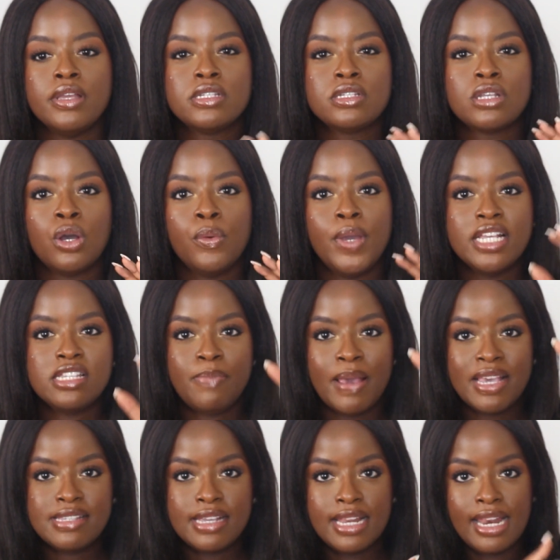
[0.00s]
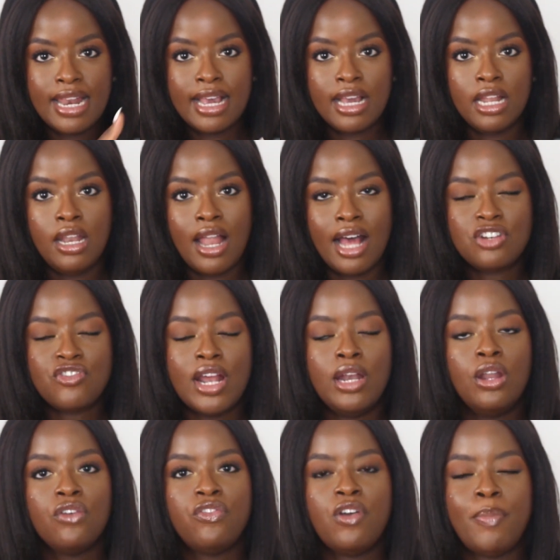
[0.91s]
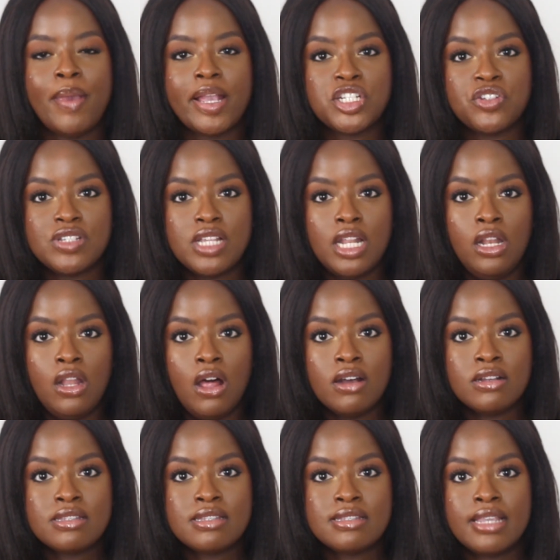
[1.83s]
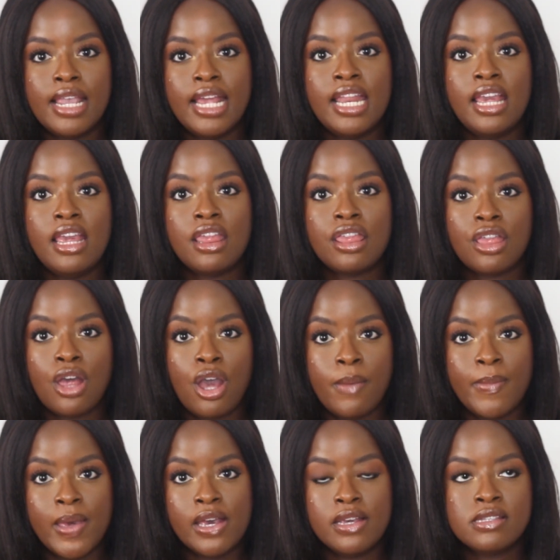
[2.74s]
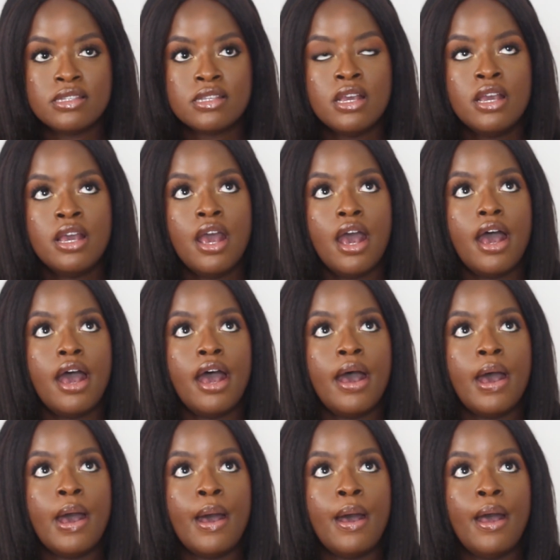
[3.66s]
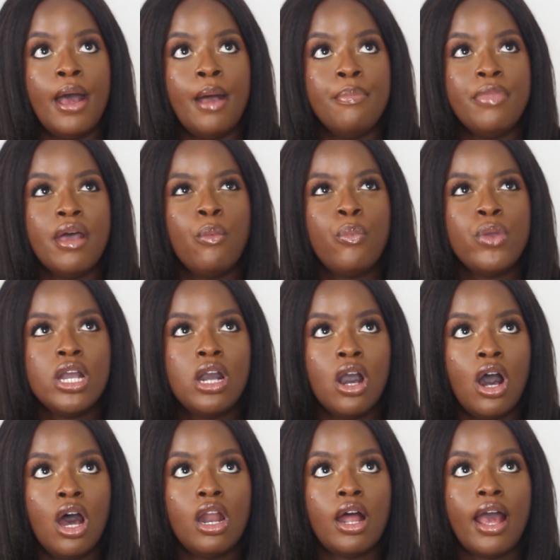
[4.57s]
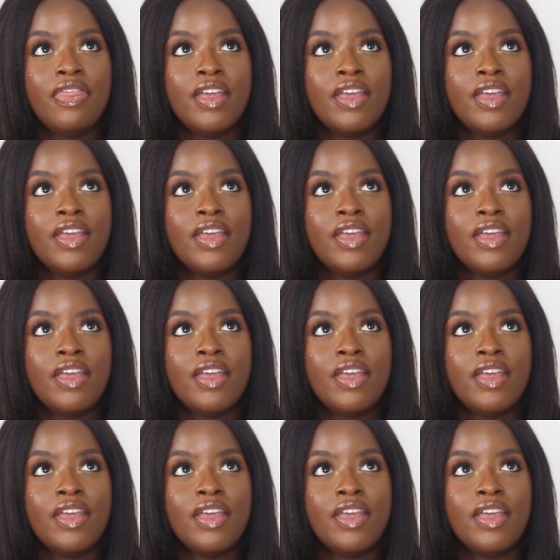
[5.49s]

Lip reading: So it's basically like I'll try and look for a picture. It's a long skinny thermos that we got.